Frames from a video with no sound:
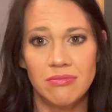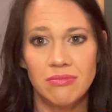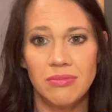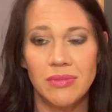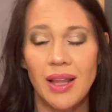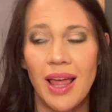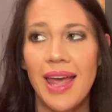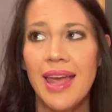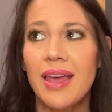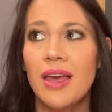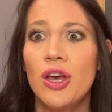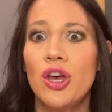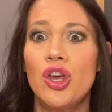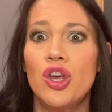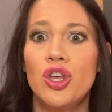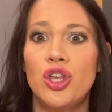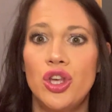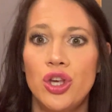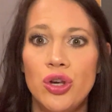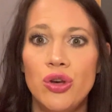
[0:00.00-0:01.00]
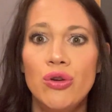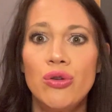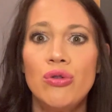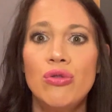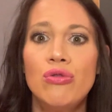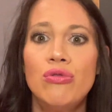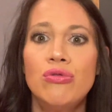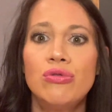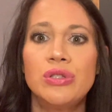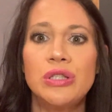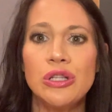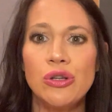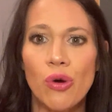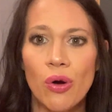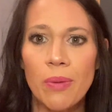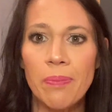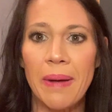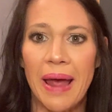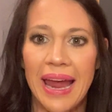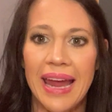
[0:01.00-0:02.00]
Like use
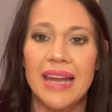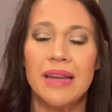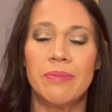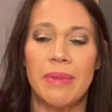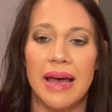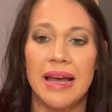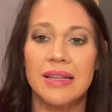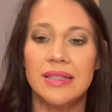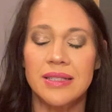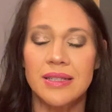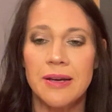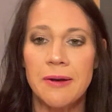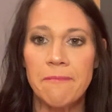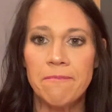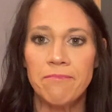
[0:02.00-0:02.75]
your pain meds.